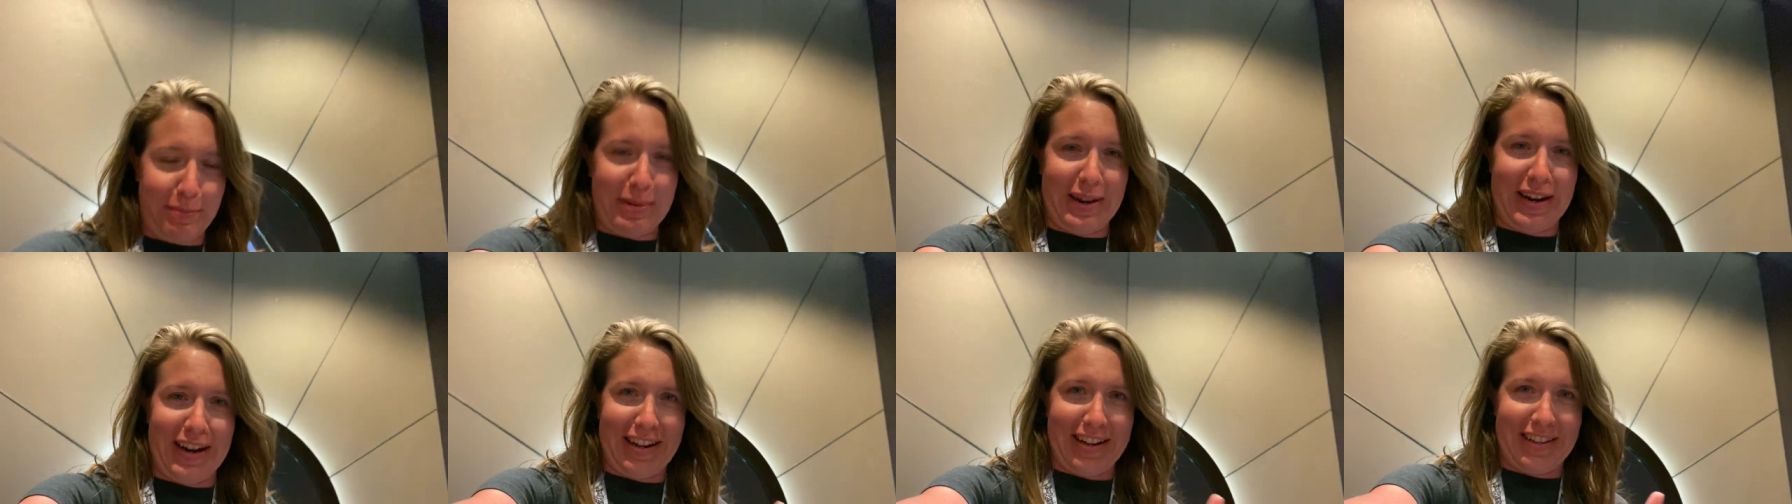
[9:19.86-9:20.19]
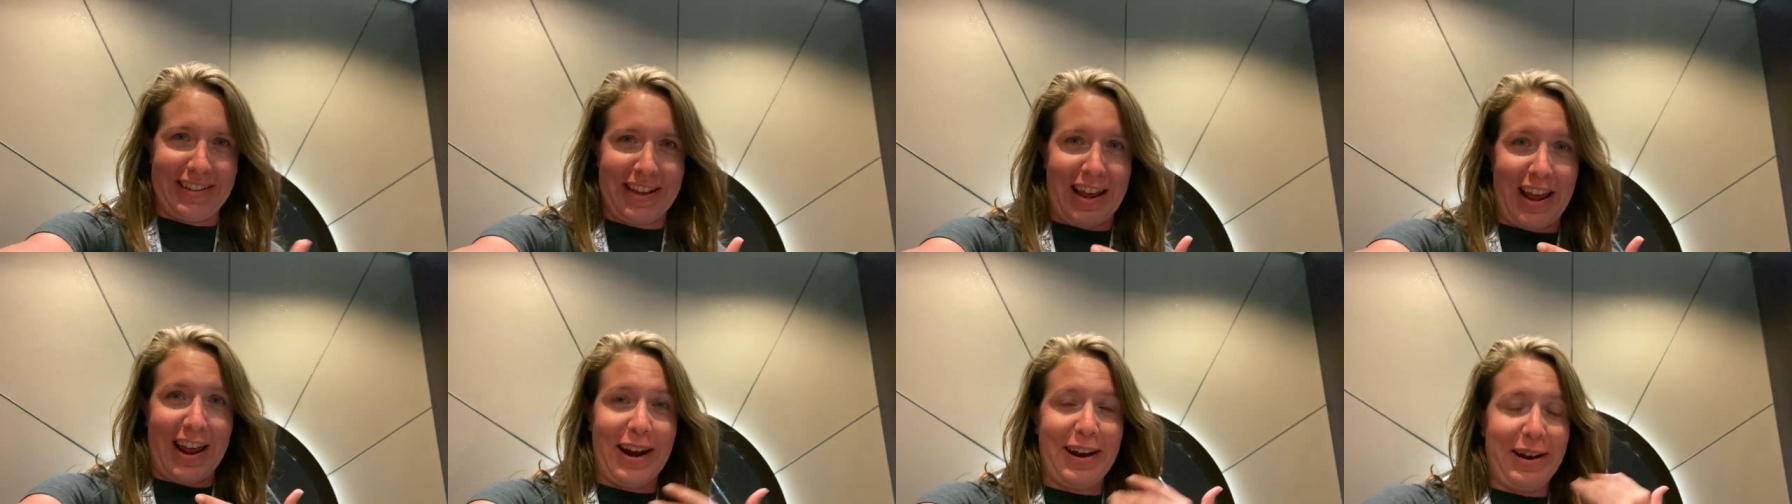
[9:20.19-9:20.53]

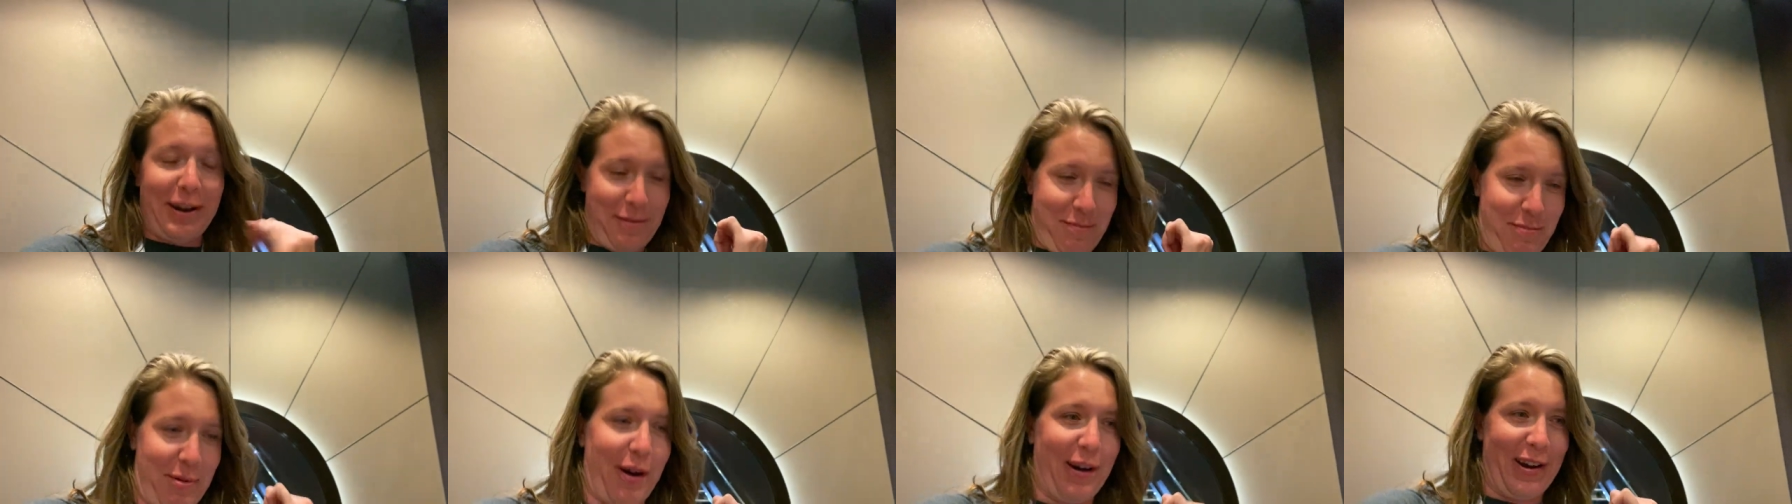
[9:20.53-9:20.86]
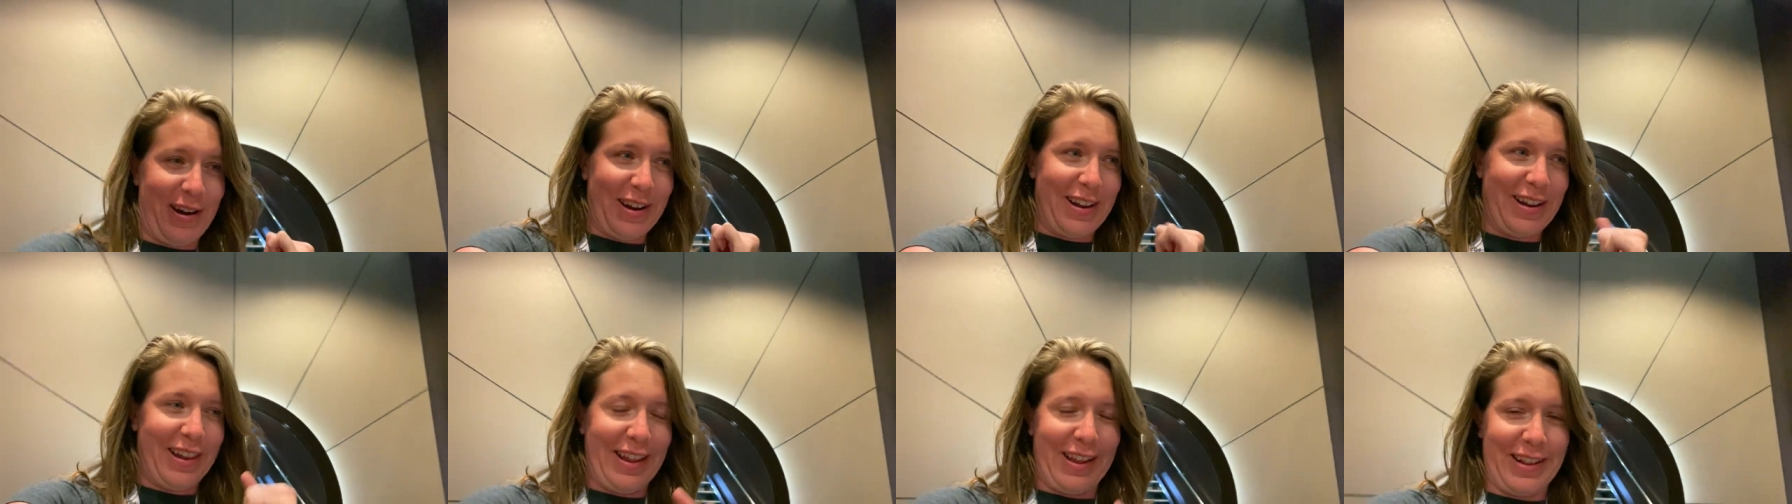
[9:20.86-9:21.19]
minutes at a
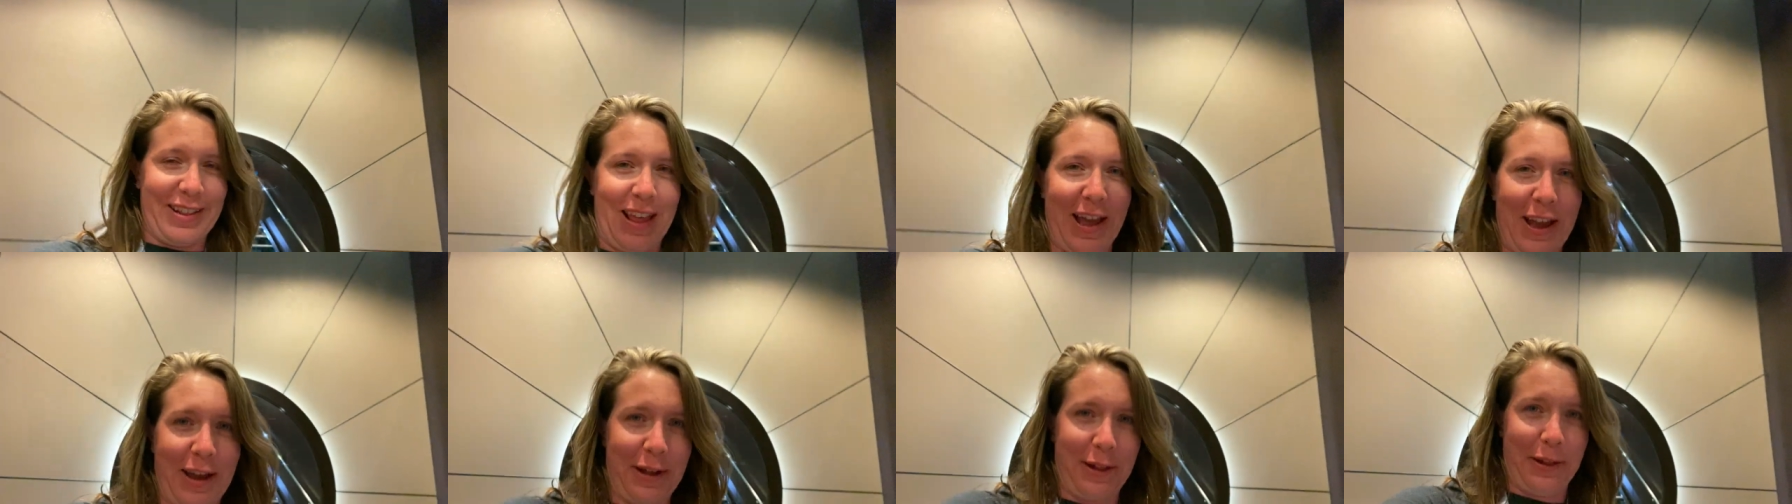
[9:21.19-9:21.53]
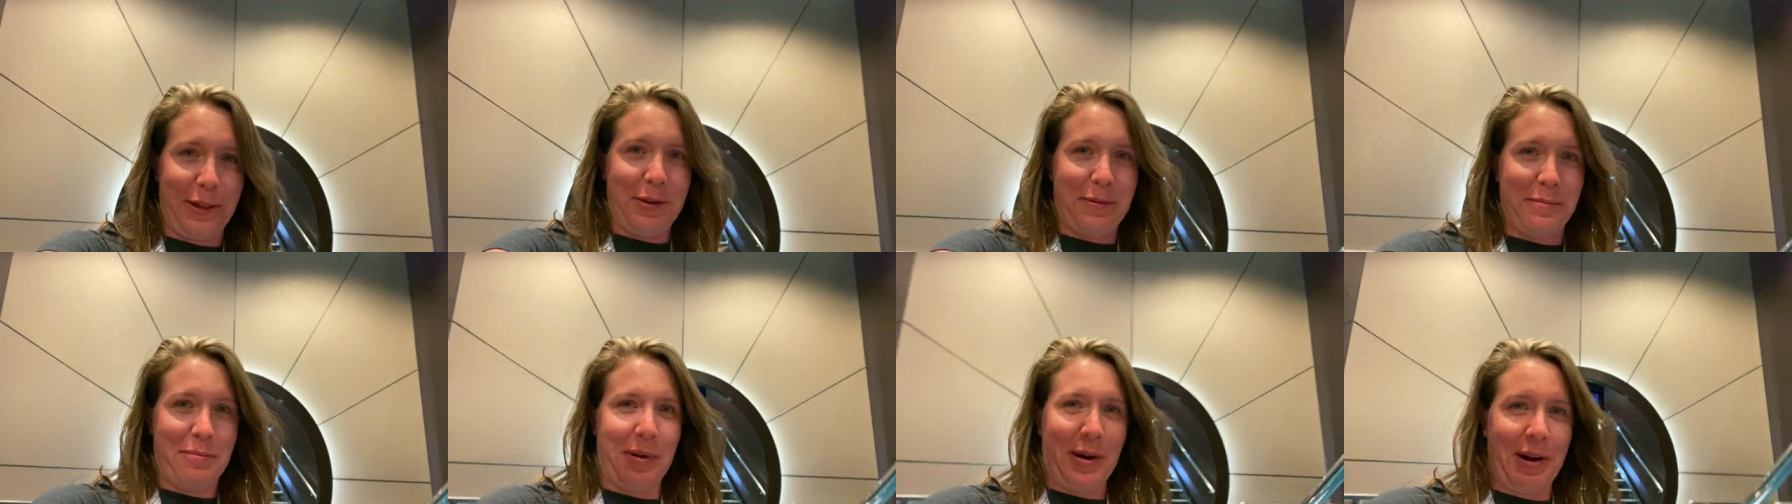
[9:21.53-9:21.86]
party like that
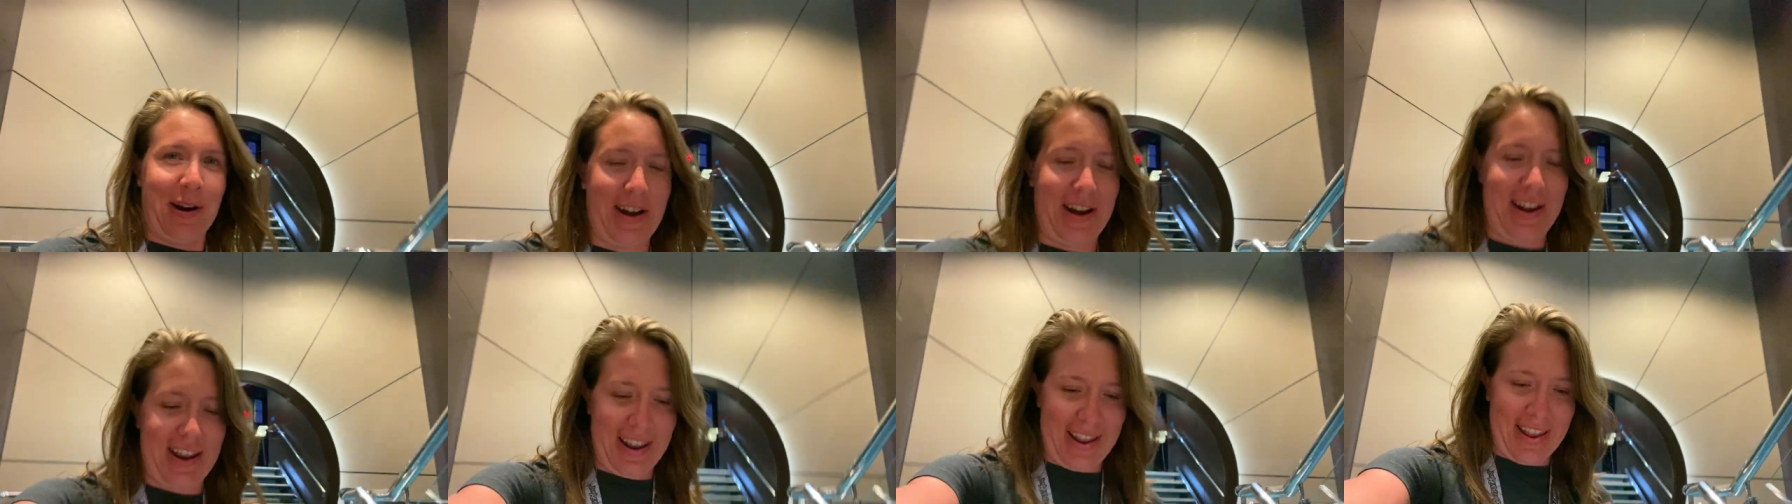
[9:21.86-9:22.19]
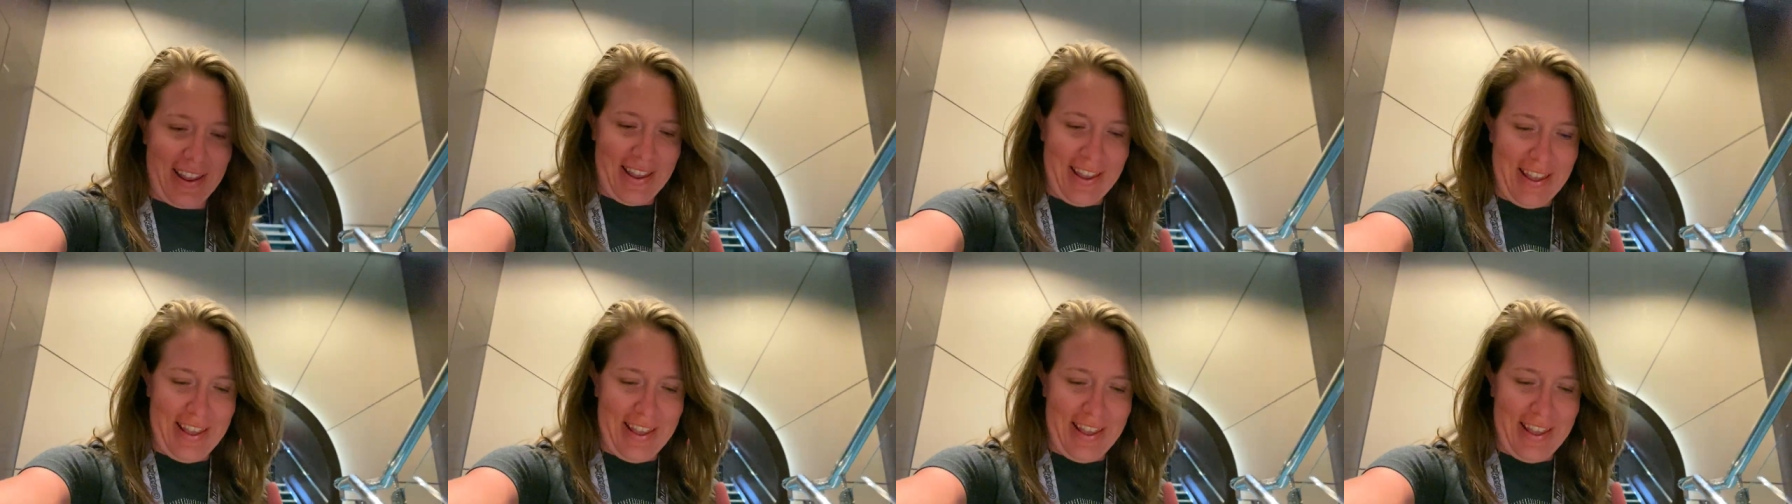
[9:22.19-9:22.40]
glow party,